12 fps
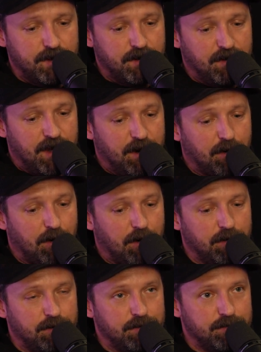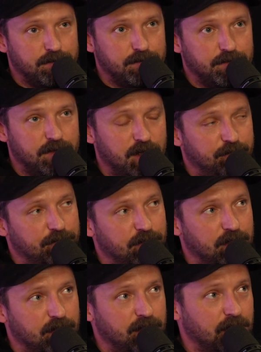They are,
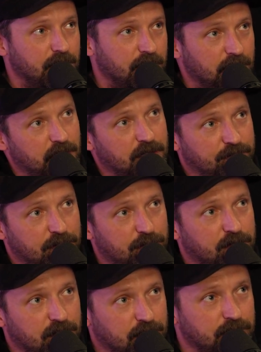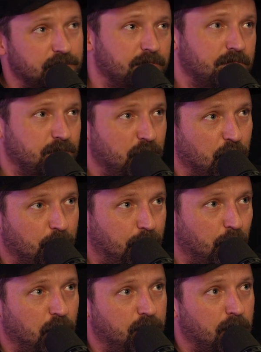if you can,
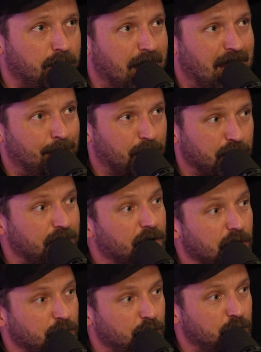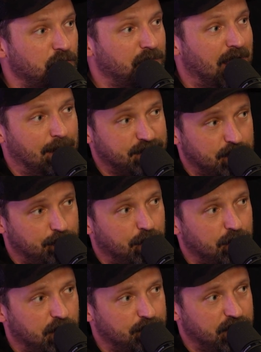pull up a map or get on Google Maps and
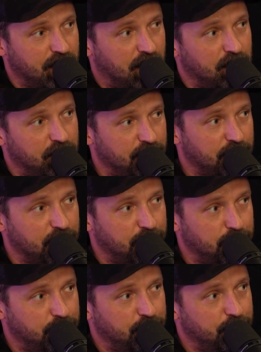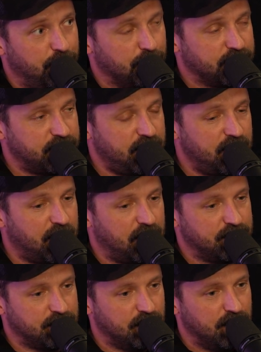pull up the island of Gavutu, you'll see that
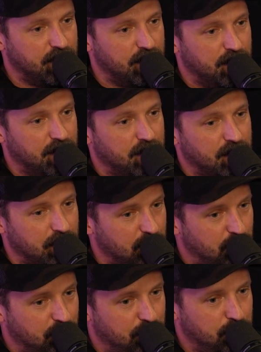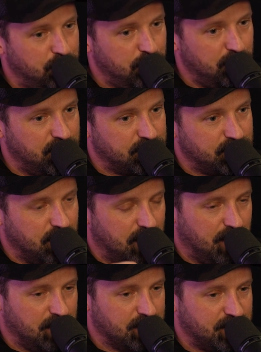Gavutu is
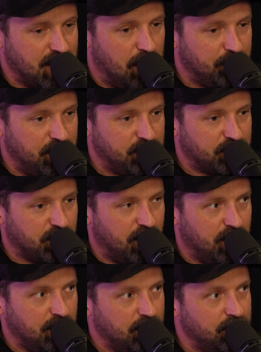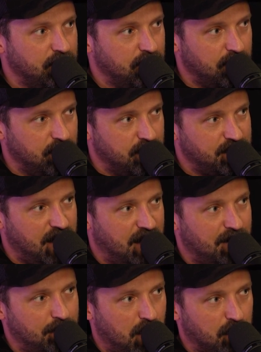the southeastern island,
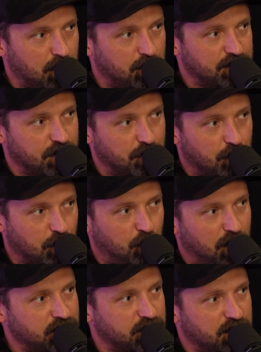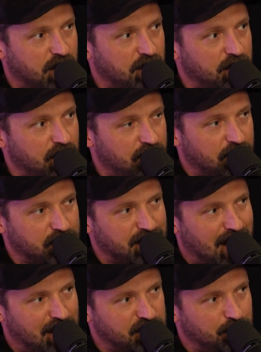Tanambogo is the northwestern island, and they're
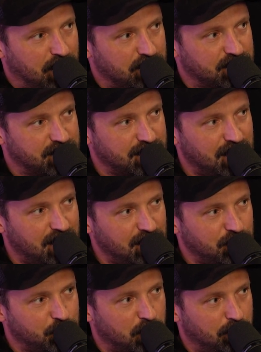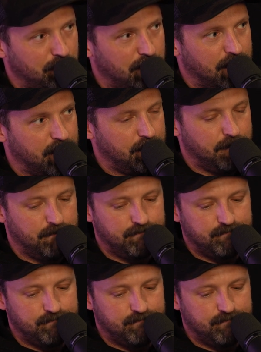attached by a skinny strip of land.